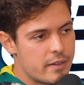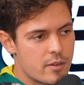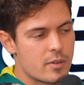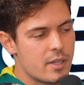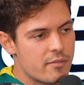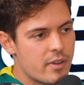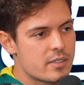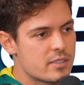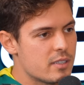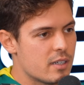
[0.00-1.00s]
they're really
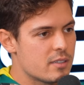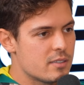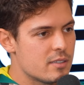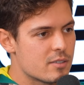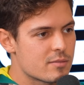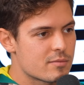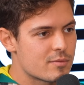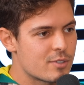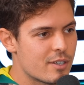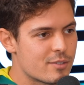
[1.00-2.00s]
investing and you know
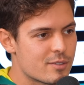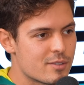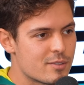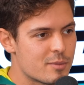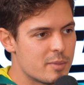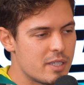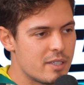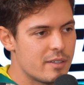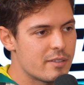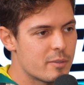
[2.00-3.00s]
trying to to
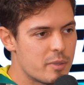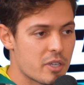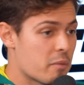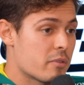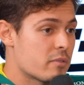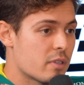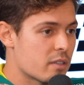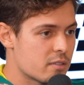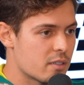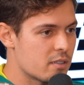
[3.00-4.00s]
be to be champions.
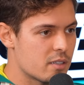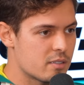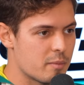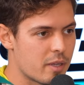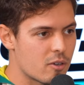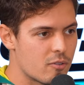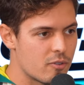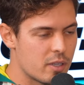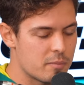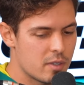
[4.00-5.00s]
That's uh, that's the main goal
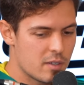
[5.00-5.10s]
for them,